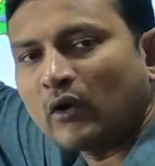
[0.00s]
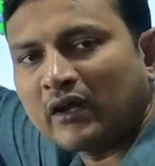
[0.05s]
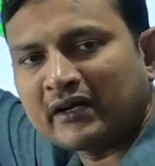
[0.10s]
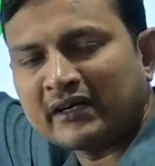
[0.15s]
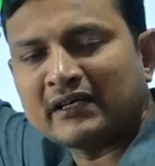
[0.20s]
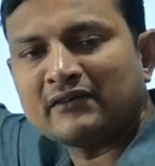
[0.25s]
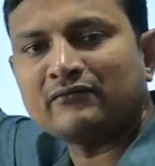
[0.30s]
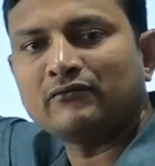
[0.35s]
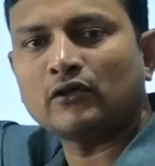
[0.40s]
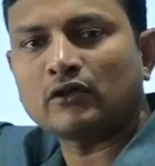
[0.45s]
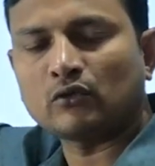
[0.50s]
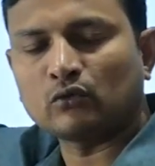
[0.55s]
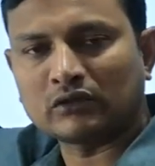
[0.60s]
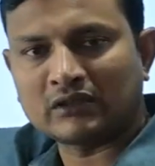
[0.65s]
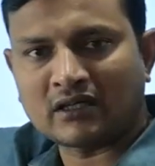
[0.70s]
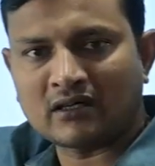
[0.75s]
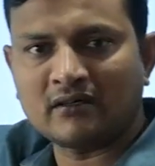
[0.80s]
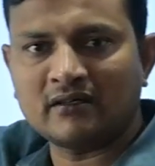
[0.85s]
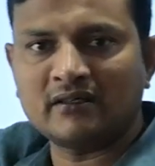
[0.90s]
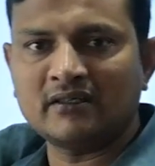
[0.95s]
warning for
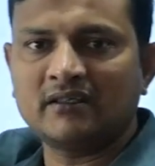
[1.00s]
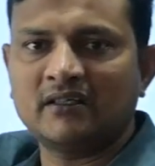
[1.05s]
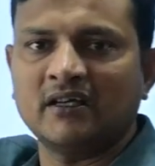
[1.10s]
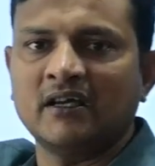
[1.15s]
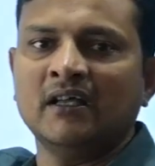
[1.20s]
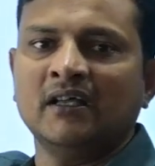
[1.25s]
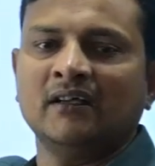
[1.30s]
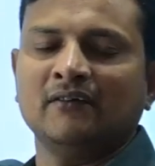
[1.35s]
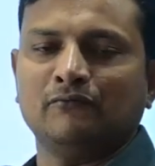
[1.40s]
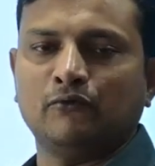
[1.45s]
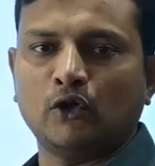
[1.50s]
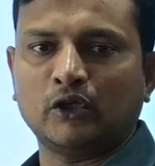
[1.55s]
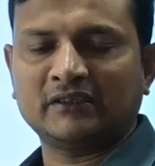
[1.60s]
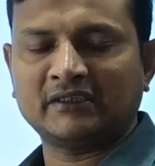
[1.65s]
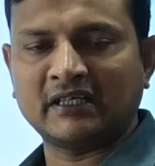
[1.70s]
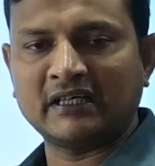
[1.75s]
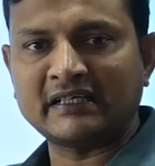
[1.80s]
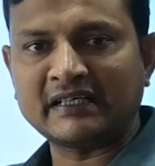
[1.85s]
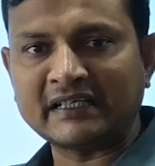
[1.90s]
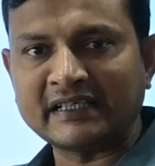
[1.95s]
Uttarakhand for
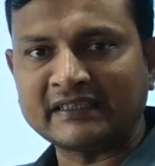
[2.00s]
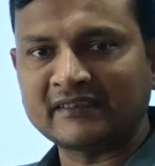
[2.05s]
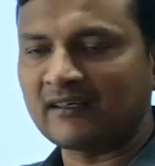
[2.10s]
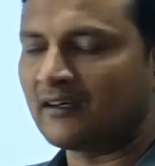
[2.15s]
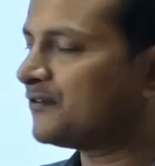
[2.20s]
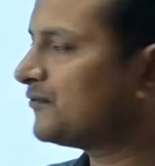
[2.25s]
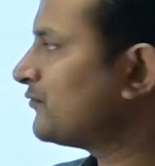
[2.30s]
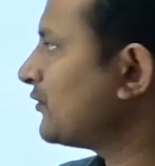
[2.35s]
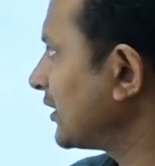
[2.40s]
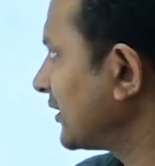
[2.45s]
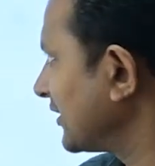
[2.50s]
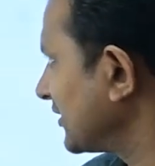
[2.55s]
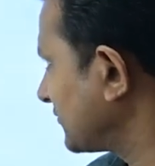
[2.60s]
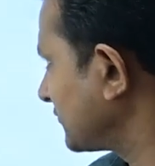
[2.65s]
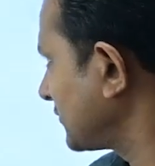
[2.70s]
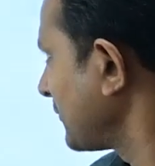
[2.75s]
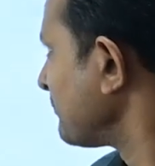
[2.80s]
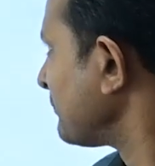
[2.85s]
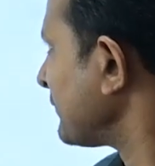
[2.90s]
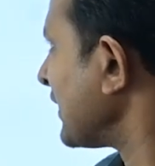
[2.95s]
13th of
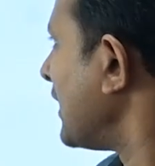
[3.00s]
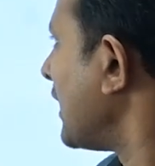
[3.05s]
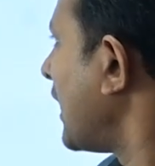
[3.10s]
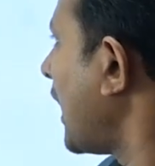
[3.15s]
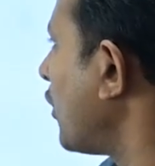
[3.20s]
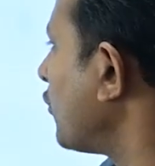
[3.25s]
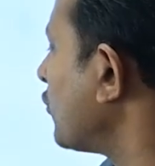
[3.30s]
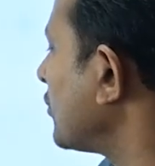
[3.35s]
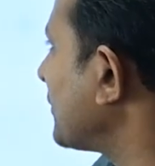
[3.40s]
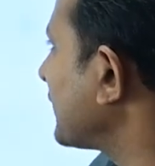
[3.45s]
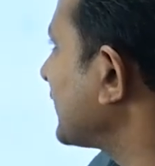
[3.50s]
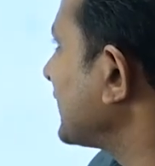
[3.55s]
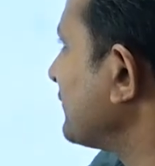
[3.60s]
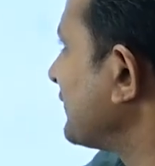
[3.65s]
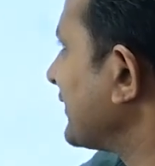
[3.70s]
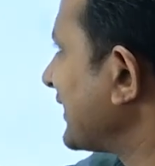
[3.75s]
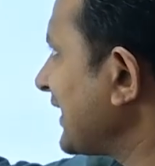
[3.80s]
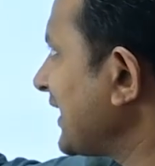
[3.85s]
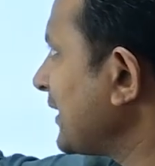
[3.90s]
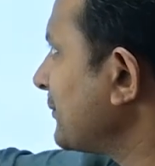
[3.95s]
August. However, the
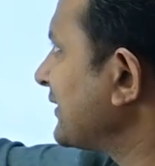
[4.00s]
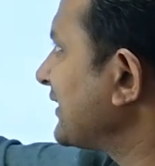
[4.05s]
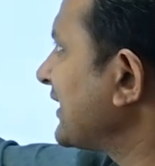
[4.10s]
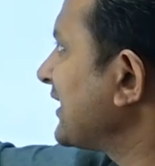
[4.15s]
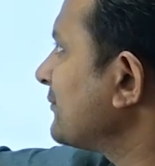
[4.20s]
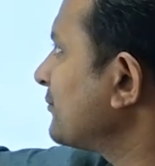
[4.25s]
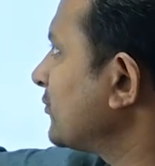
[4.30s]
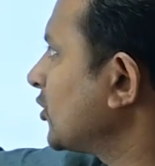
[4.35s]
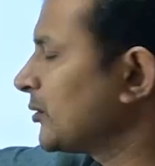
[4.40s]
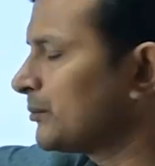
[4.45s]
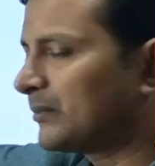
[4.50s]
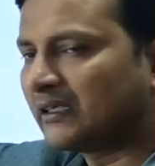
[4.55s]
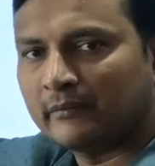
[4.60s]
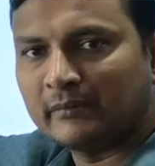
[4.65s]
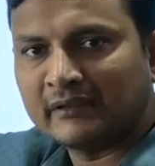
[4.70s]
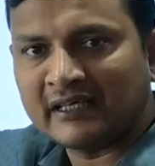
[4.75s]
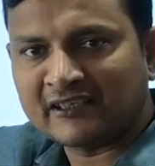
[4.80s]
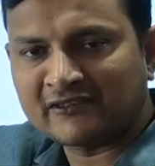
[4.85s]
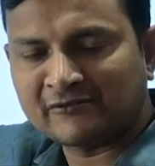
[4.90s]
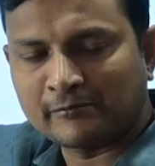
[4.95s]
very heavy rainfall will
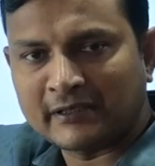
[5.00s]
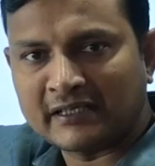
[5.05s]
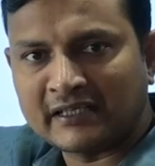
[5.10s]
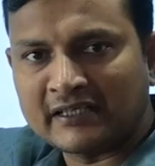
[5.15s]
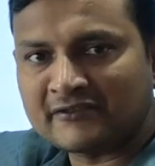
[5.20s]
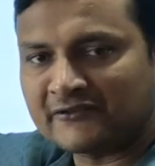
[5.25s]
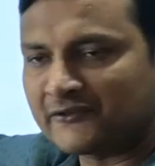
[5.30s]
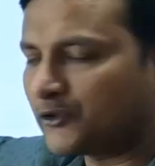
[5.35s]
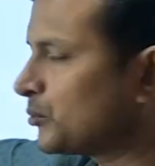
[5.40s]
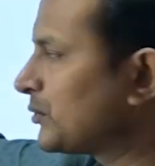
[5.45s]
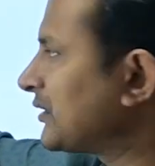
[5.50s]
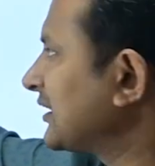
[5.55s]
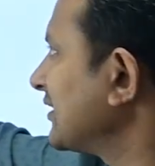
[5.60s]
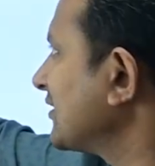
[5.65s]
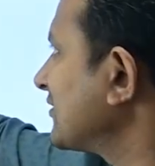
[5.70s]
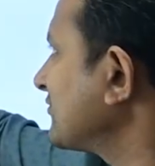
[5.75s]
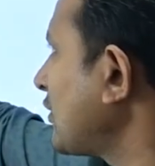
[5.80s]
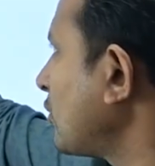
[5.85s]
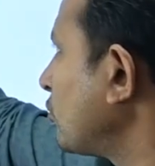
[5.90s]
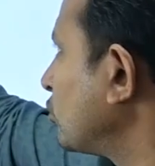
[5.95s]
be experienced over the
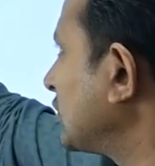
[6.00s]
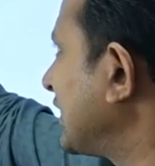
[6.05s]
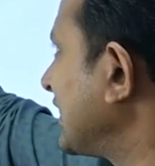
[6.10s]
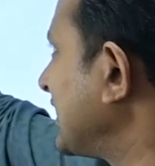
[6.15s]
South